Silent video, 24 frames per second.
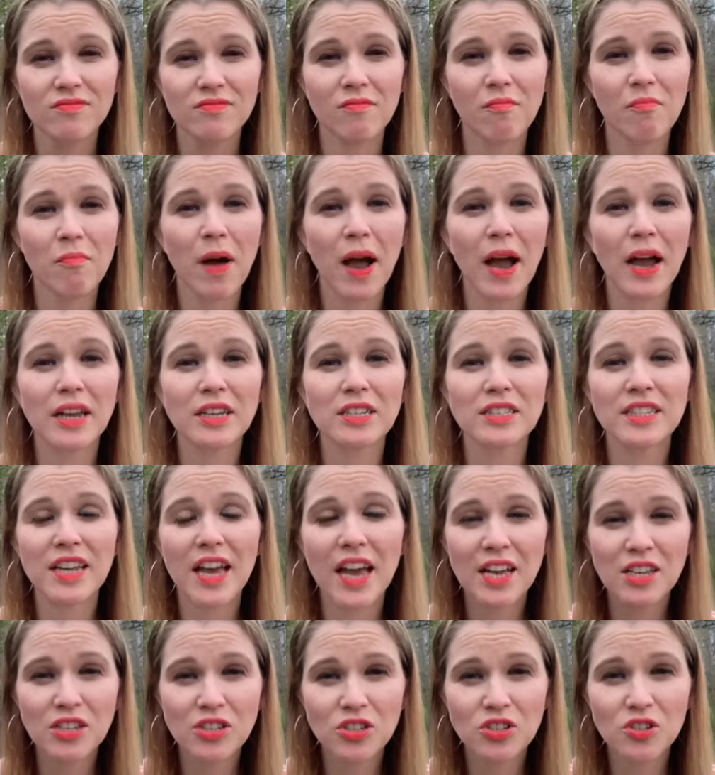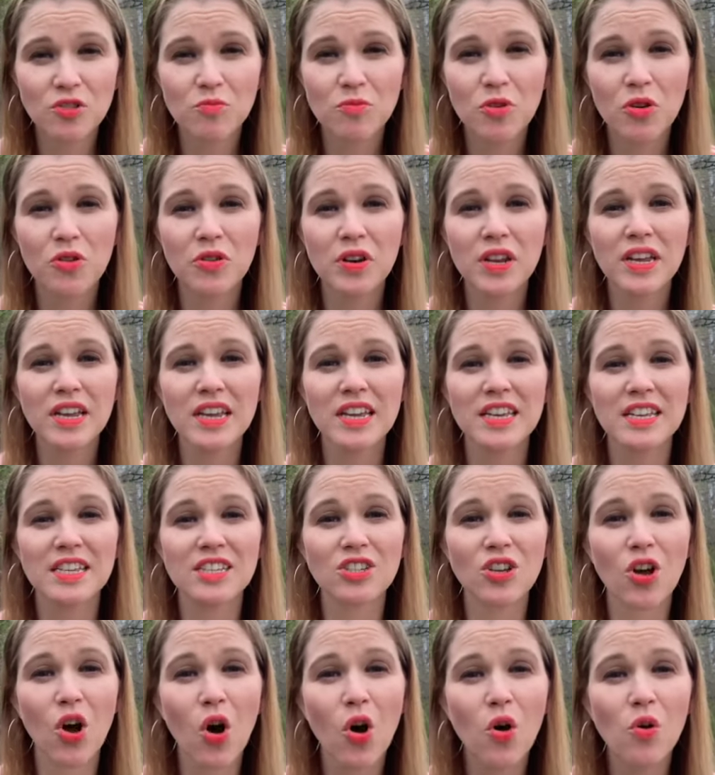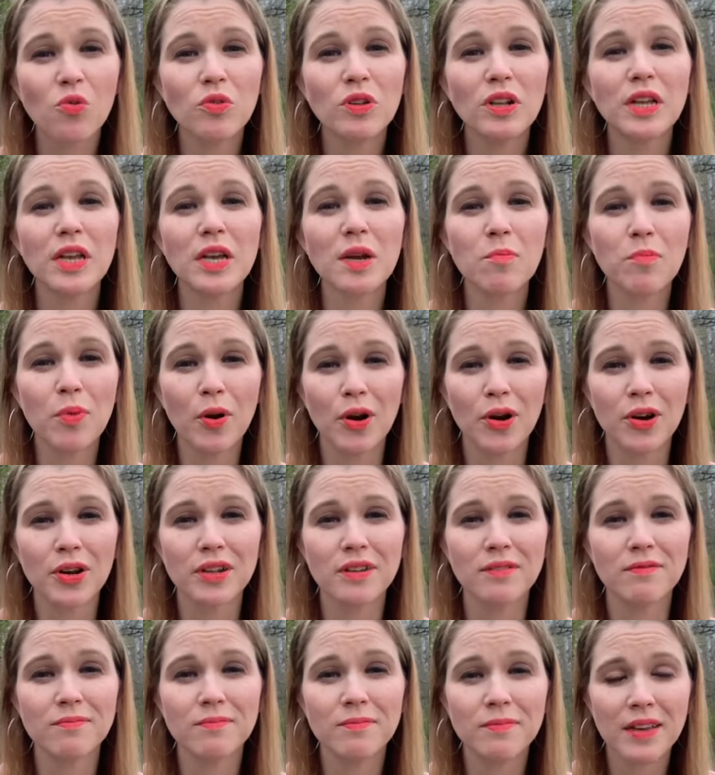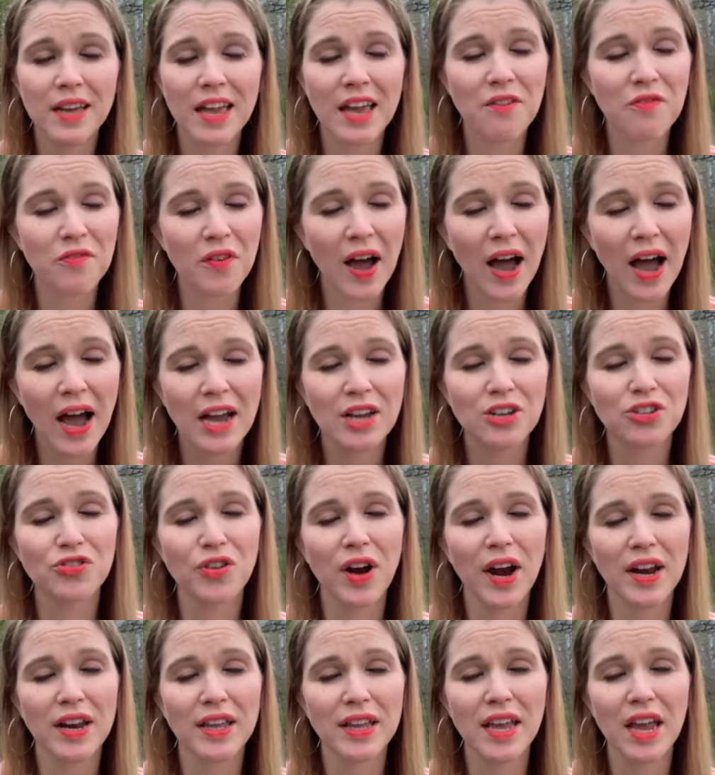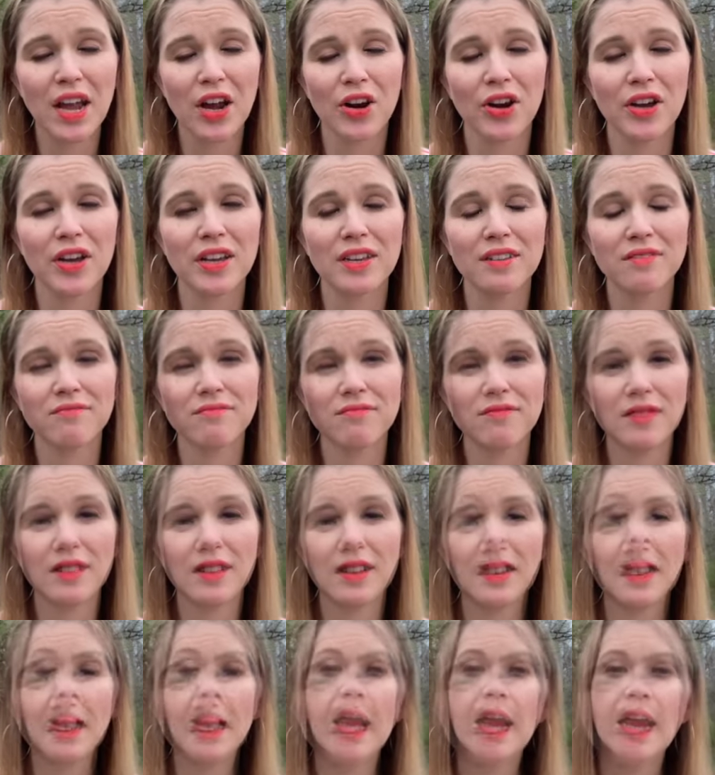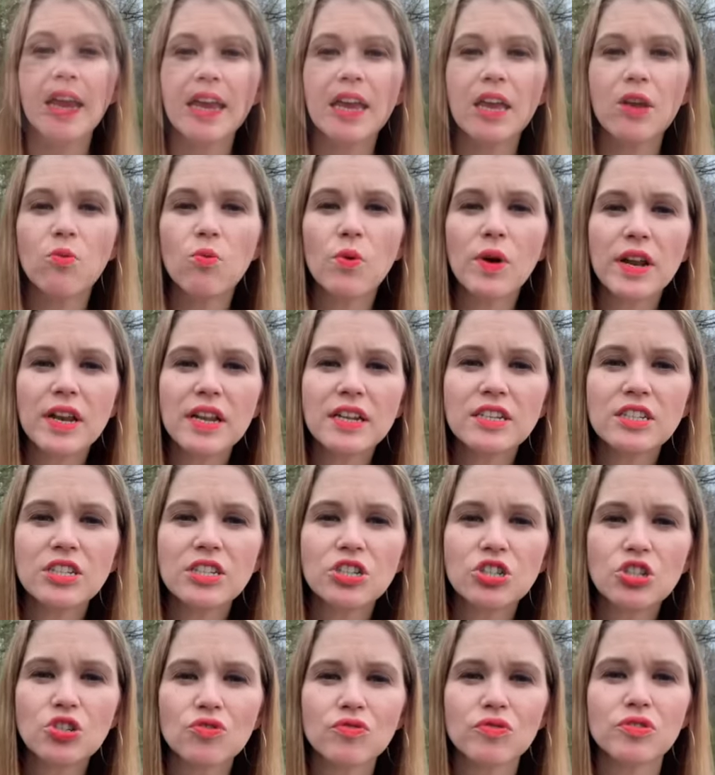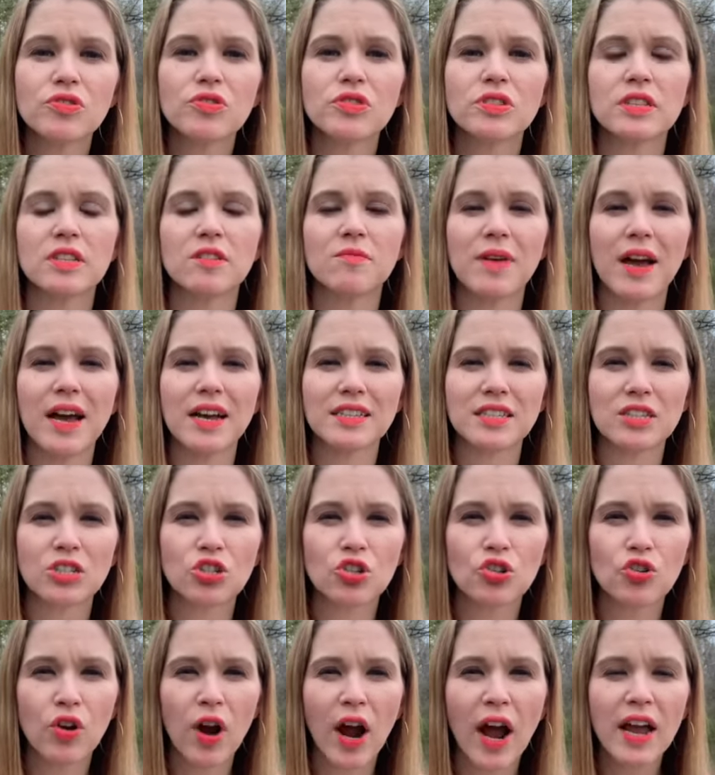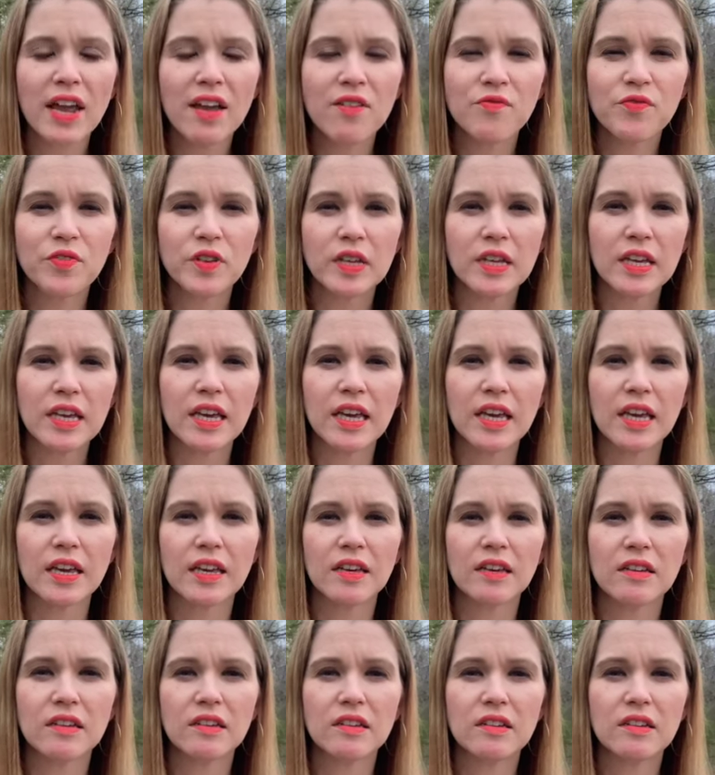my testimony is only a burden if I try to carry it. He went into Jerusalem as a triumphant king.